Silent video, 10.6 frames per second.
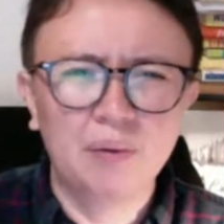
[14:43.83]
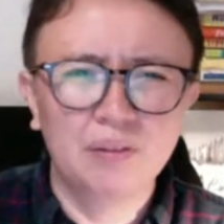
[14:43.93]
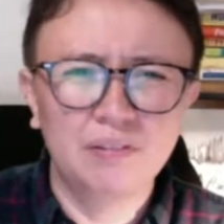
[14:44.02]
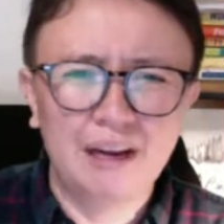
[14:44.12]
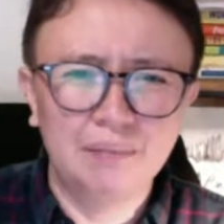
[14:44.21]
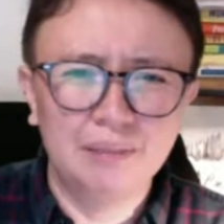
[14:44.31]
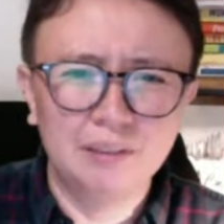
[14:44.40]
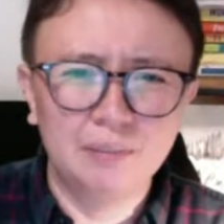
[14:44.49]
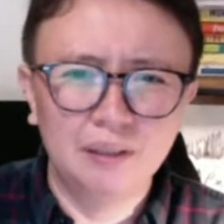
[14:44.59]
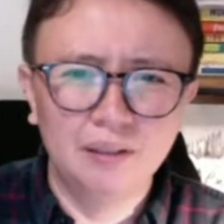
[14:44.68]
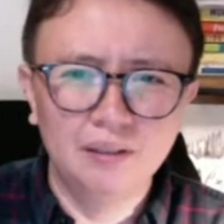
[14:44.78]
Habits ba
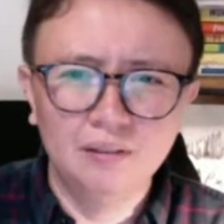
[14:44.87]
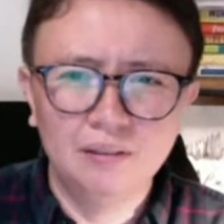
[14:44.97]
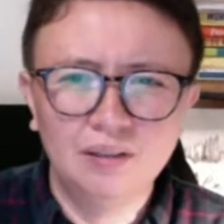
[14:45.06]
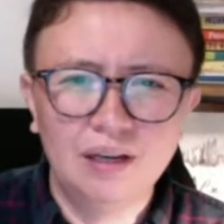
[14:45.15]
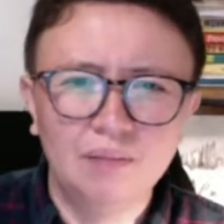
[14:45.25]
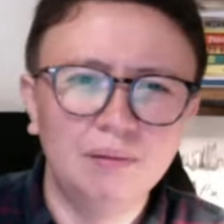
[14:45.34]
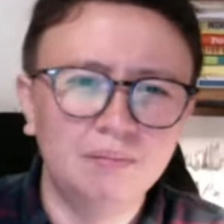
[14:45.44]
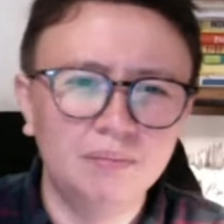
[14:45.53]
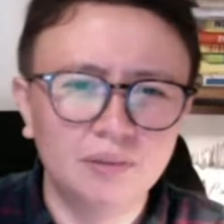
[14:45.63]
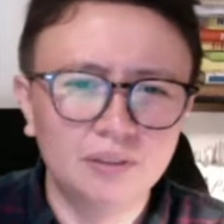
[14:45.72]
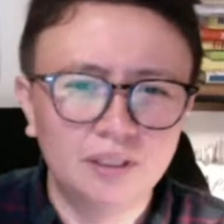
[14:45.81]
yun? Ano nga bang
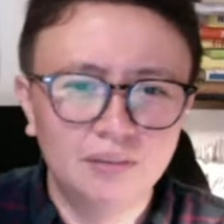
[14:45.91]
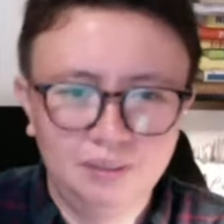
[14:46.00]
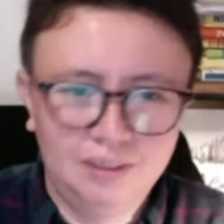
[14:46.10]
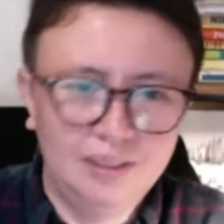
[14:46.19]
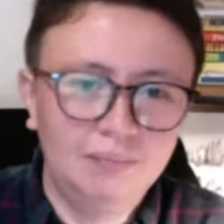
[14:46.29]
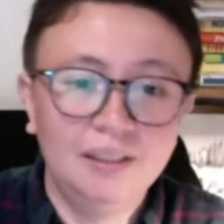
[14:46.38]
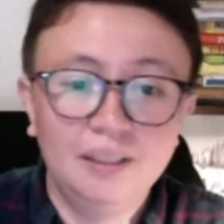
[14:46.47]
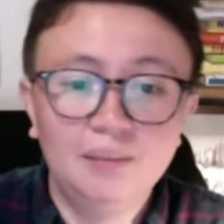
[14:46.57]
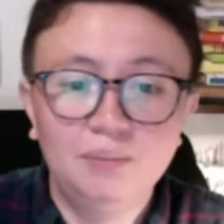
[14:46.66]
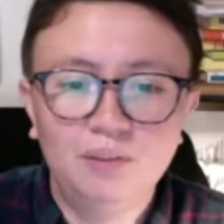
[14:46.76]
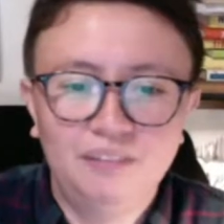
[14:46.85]
book yun? May
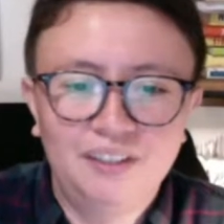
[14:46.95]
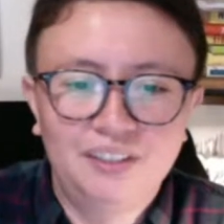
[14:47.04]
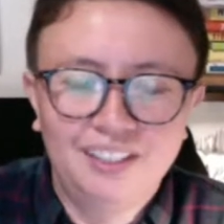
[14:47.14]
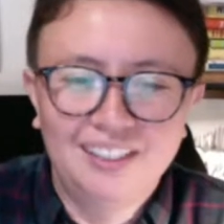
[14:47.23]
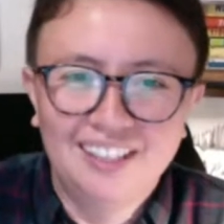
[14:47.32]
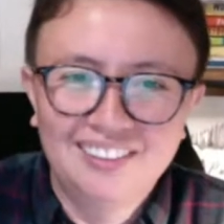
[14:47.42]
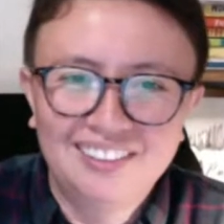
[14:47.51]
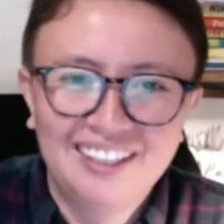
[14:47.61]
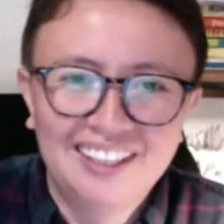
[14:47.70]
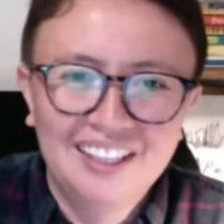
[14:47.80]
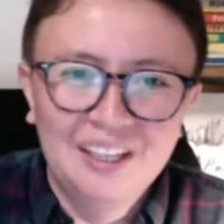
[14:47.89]
team of YouTube.
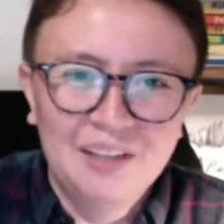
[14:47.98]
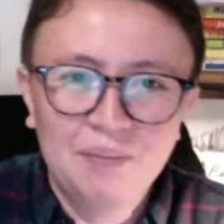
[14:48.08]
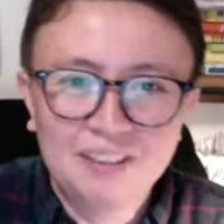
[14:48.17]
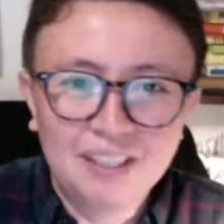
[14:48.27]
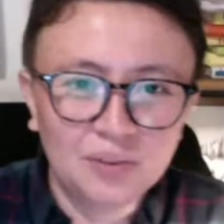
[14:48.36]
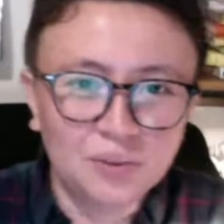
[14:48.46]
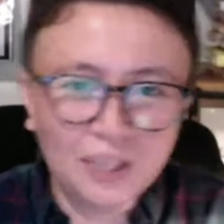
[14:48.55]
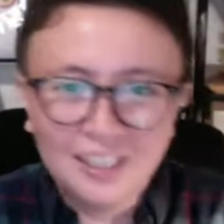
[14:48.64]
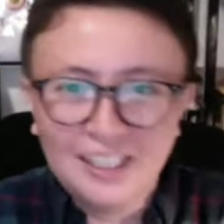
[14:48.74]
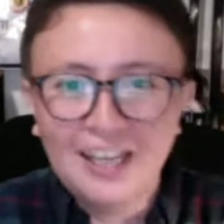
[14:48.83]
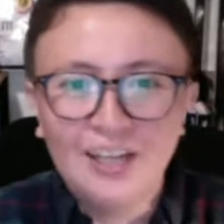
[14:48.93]
Basta
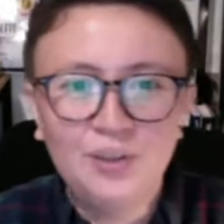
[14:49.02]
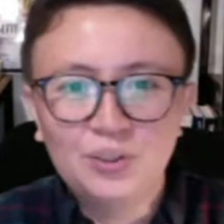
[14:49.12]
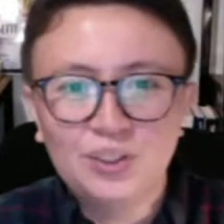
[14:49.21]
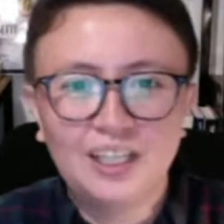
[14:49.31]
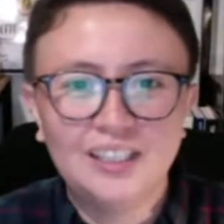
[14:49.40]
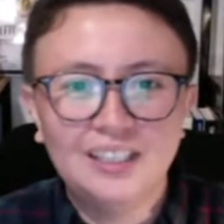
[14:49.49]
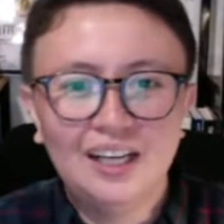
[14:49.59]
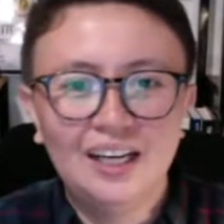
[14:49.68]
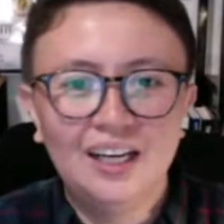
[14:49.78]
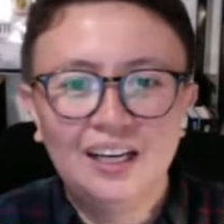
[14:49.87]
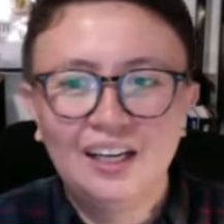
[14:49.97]
kulay yellow siya na
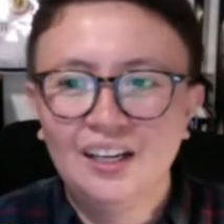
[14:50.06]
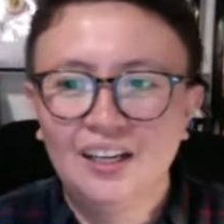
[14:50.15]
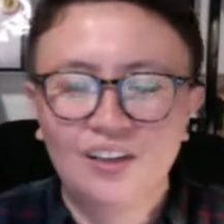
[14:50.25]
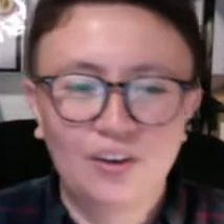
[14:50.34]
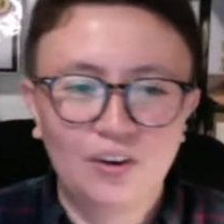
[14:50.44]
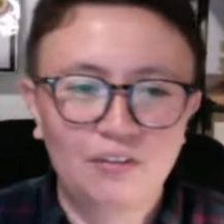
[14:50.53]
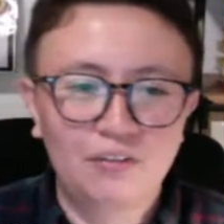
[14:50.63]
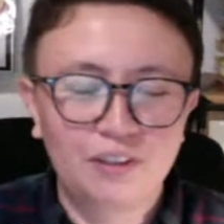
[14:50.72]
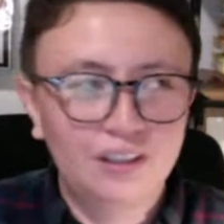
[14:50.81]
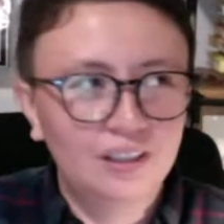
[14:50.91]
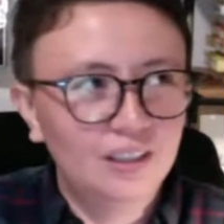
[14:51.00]

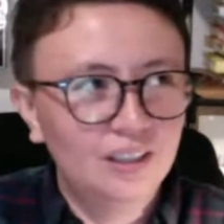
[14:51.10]
cover.